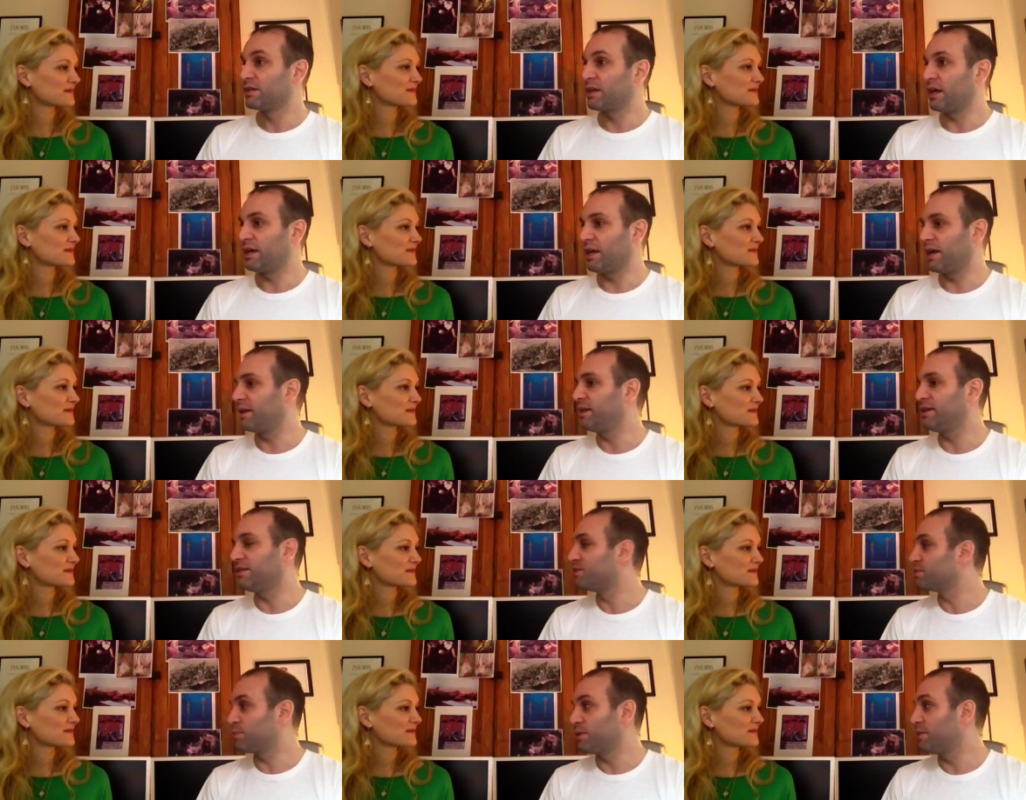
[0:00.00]
Speaker 1: I, I
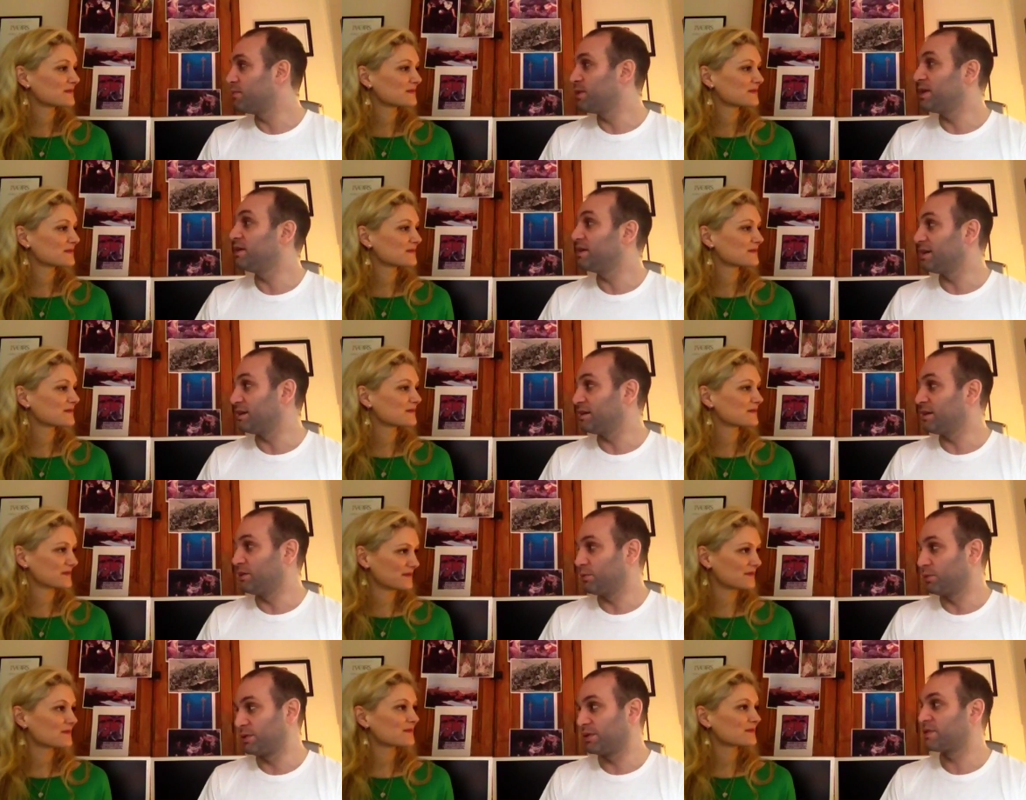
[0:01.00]
needed to reread it
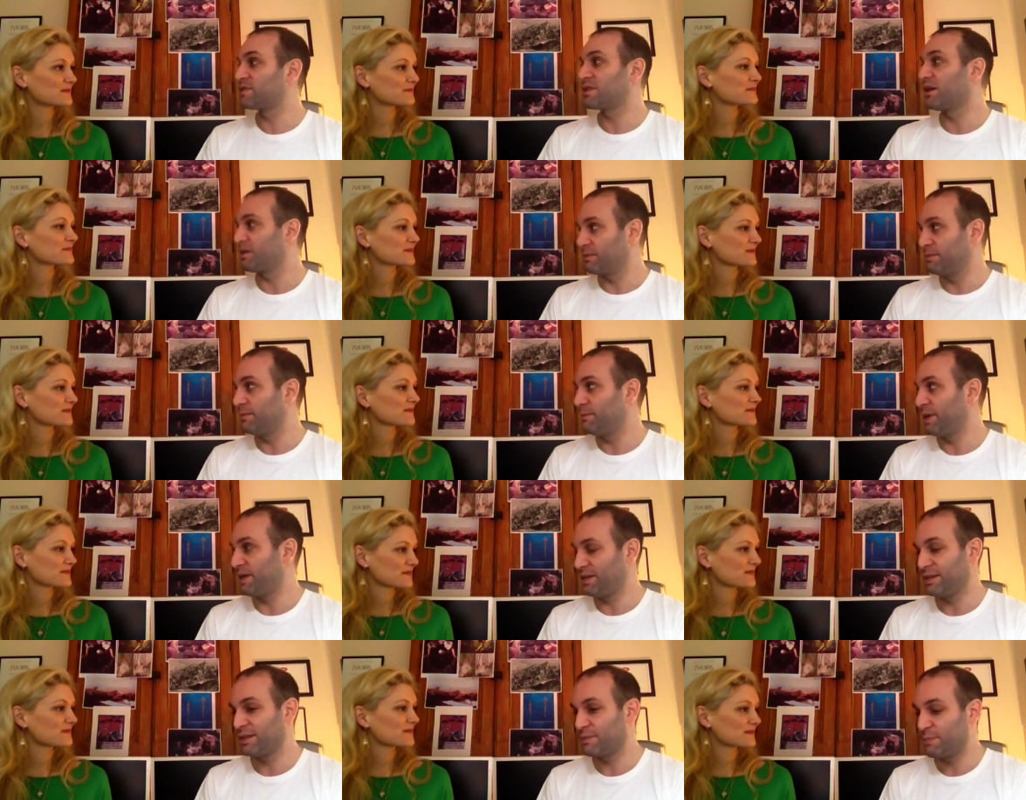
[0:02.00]
in order to start
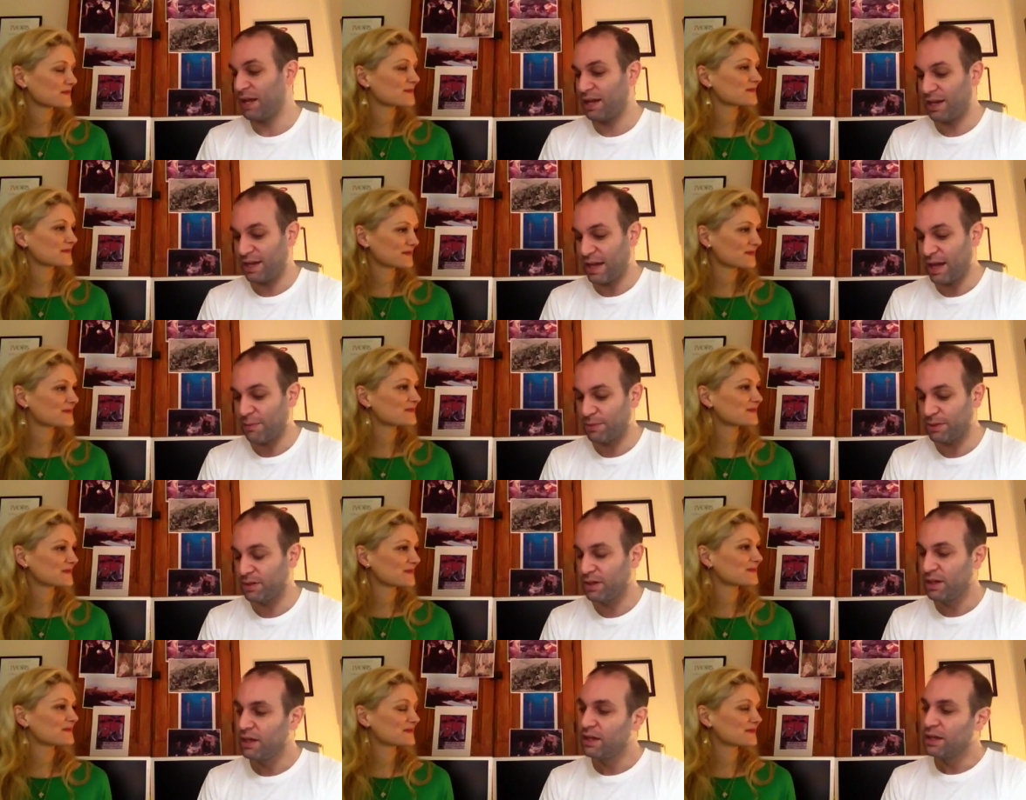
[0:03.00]
making this ballet
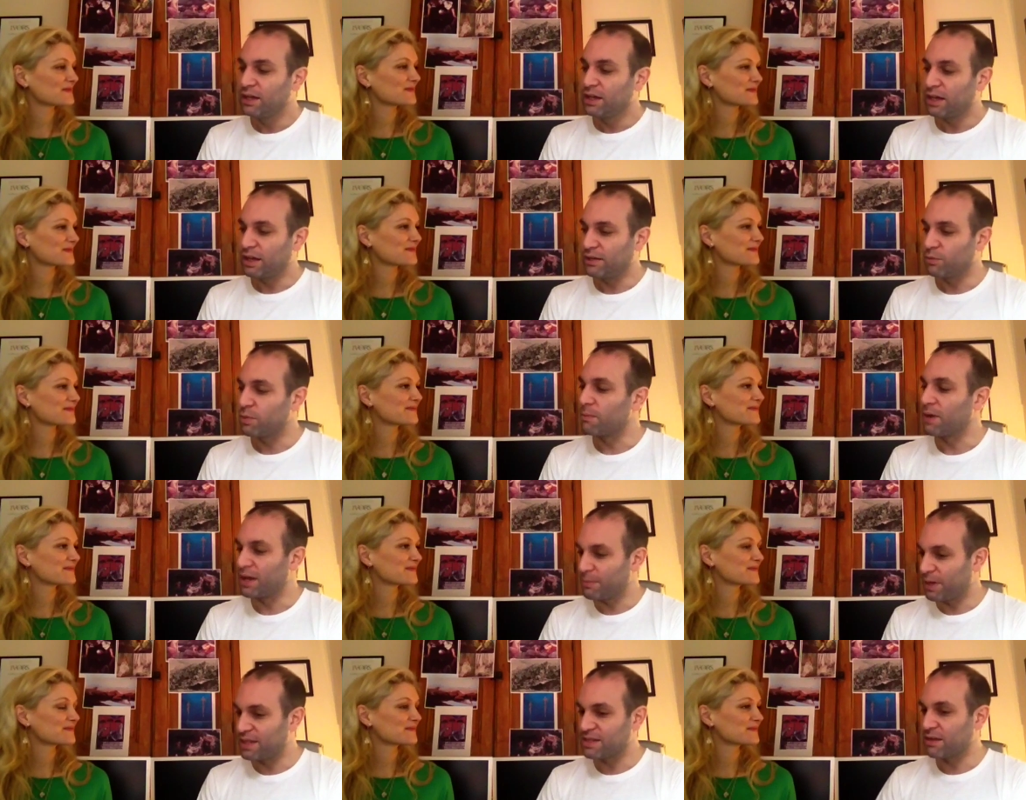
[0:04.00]
happen and
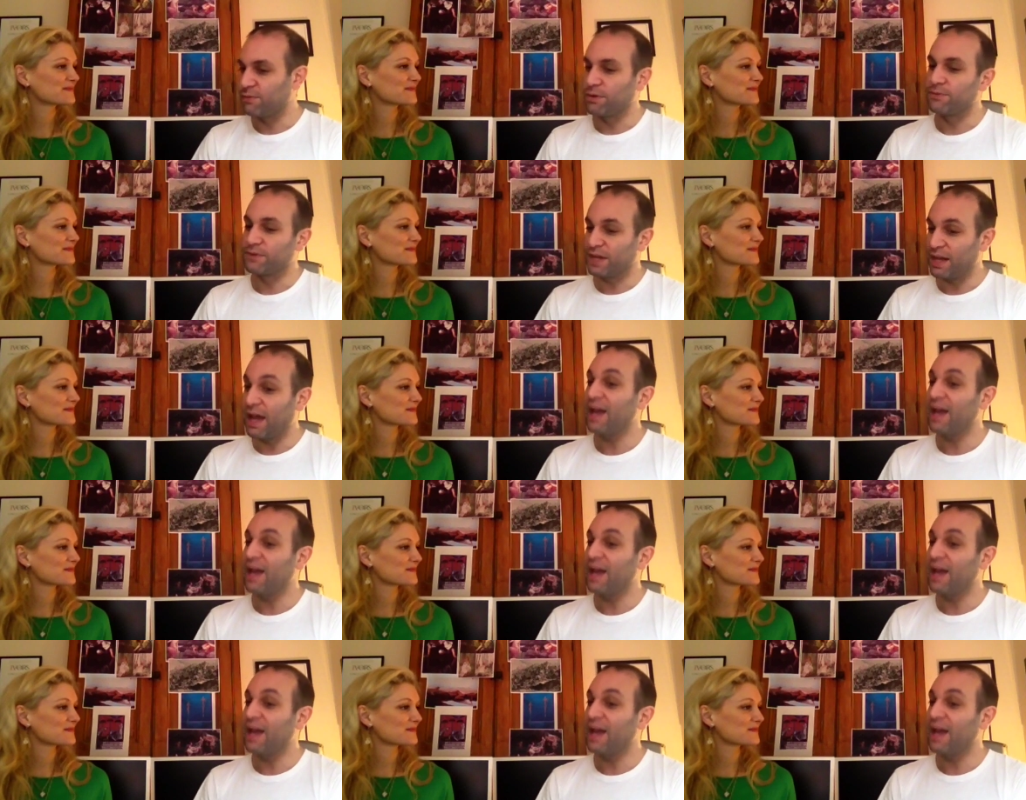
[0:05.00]
remind myself of it.